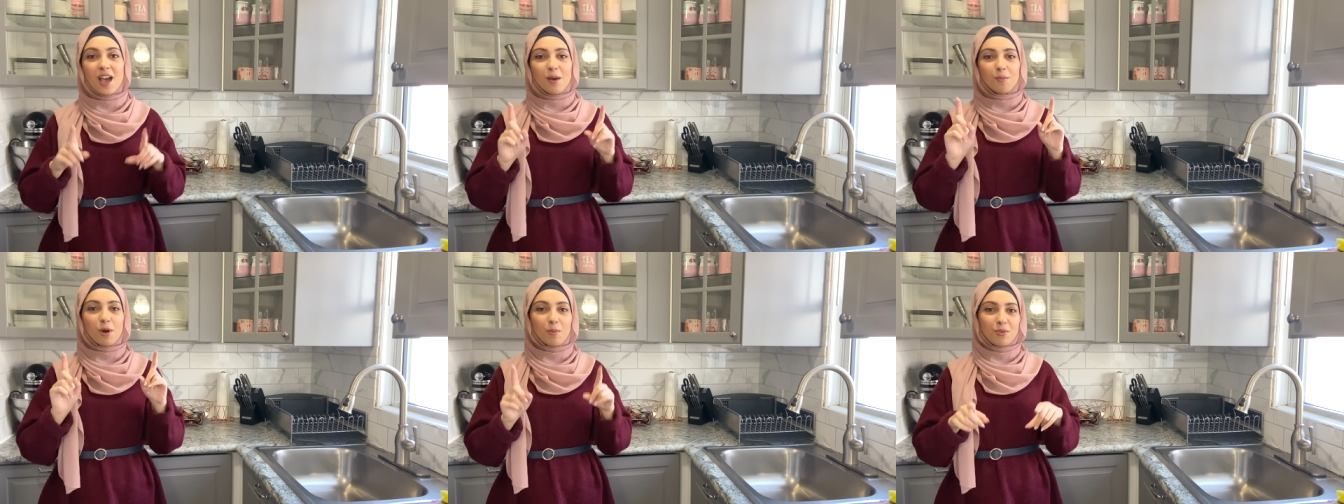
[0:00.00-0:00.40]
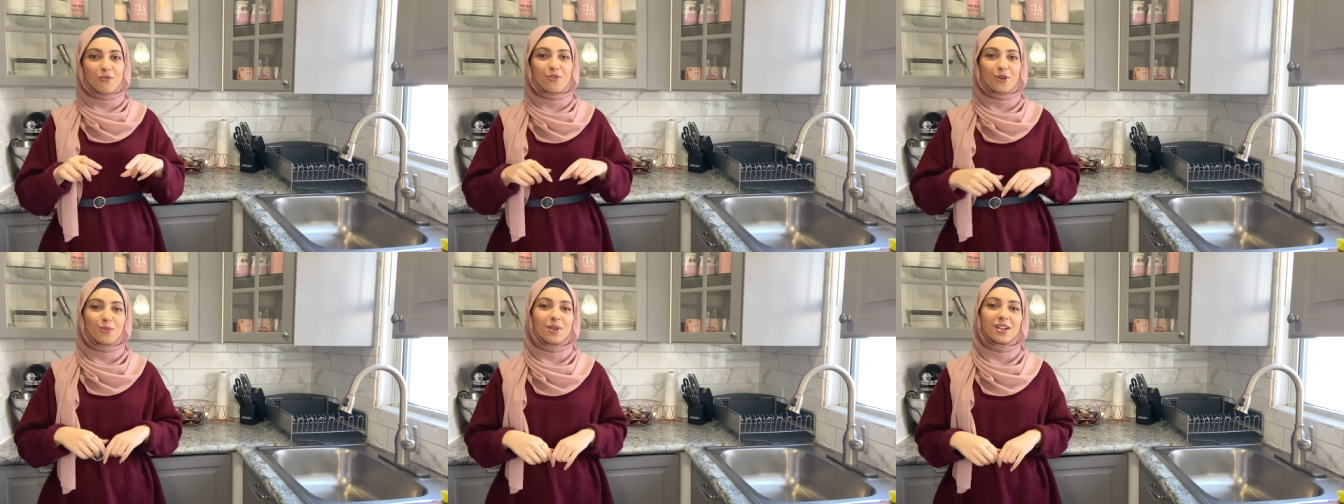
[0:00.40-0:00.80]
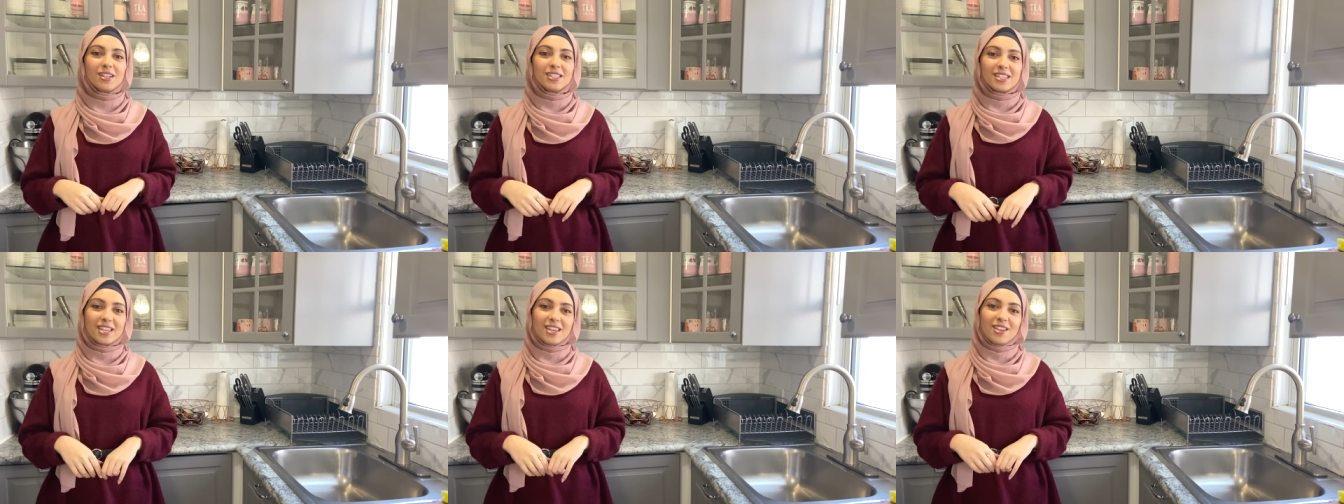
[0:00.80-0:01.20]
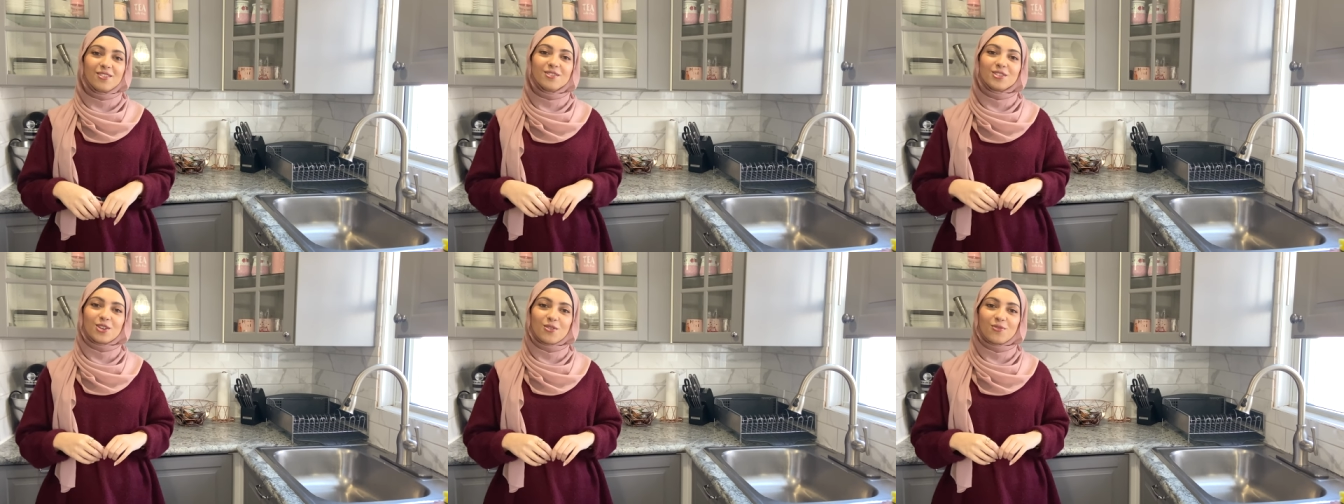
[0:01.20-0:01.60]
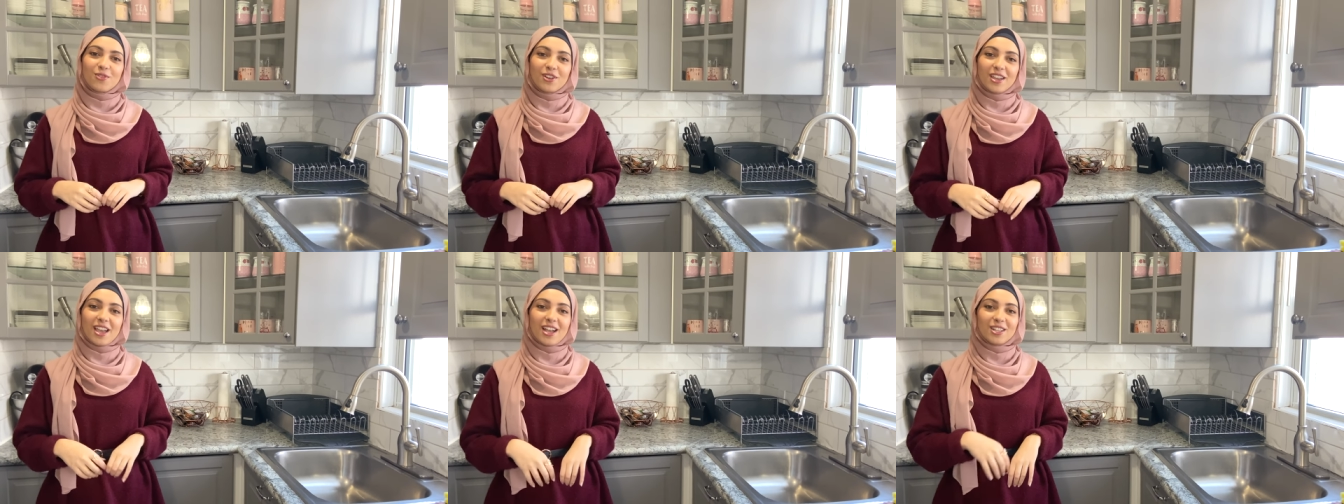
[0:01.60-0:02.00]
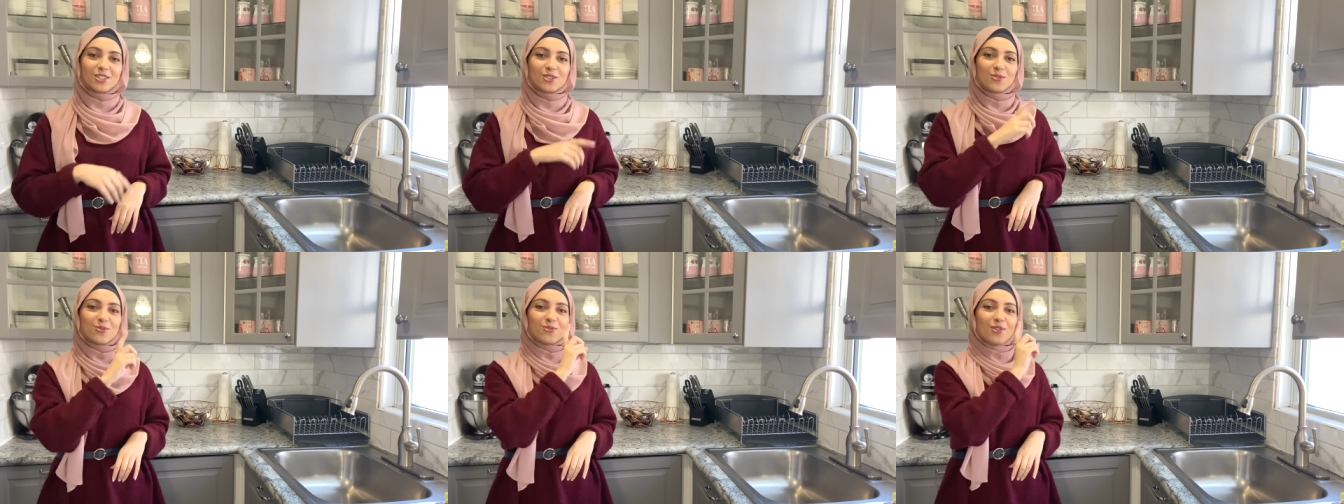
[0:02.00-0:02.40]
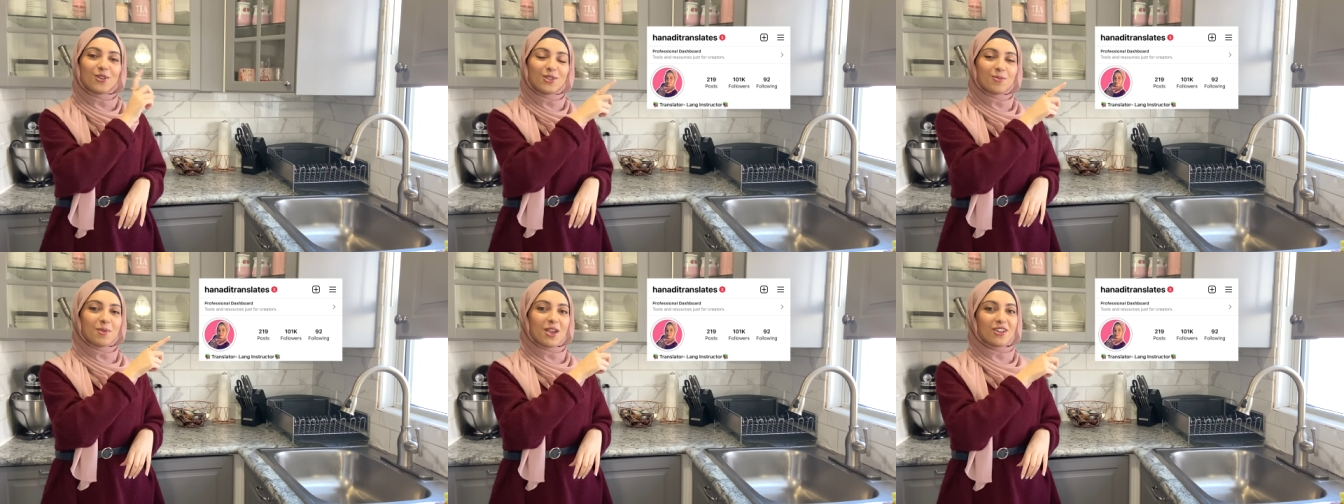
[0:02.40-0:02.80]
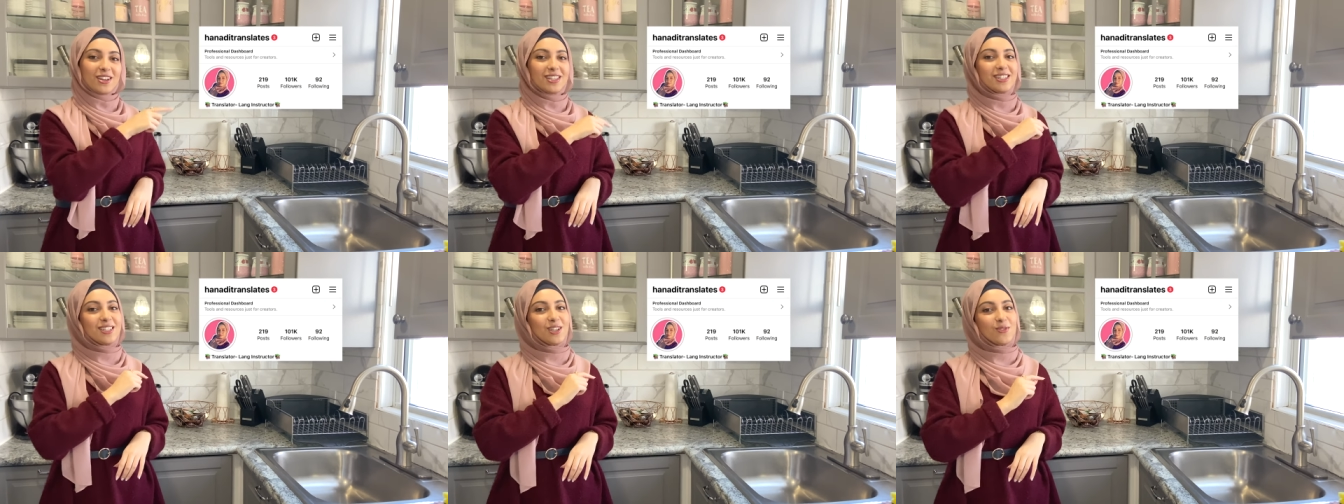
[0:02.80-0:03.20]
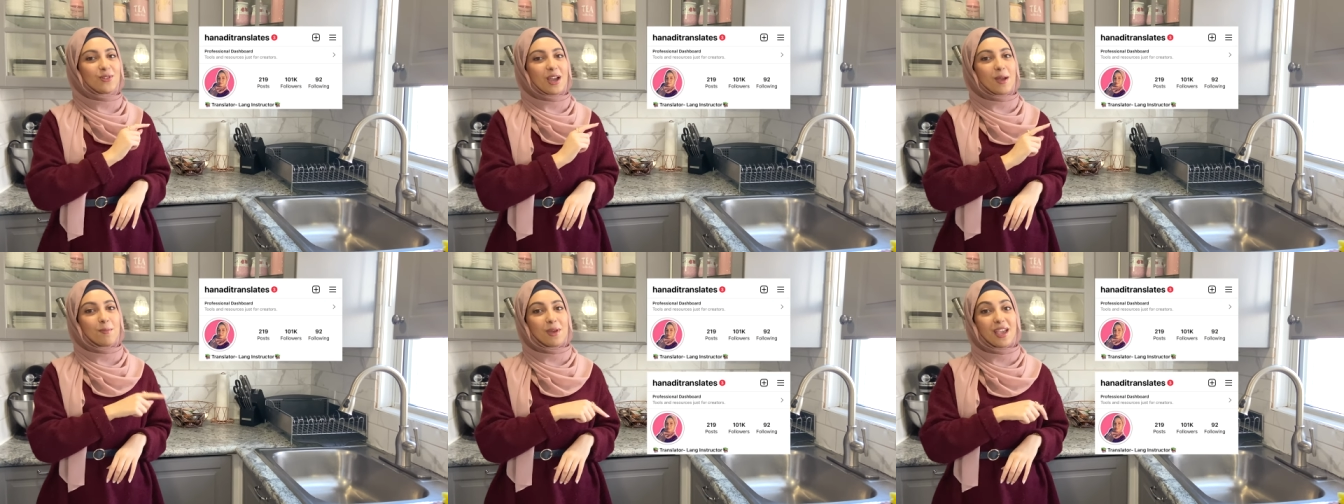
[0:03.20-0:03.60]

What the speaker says: But before we continue, don't forget to follow me on Instagram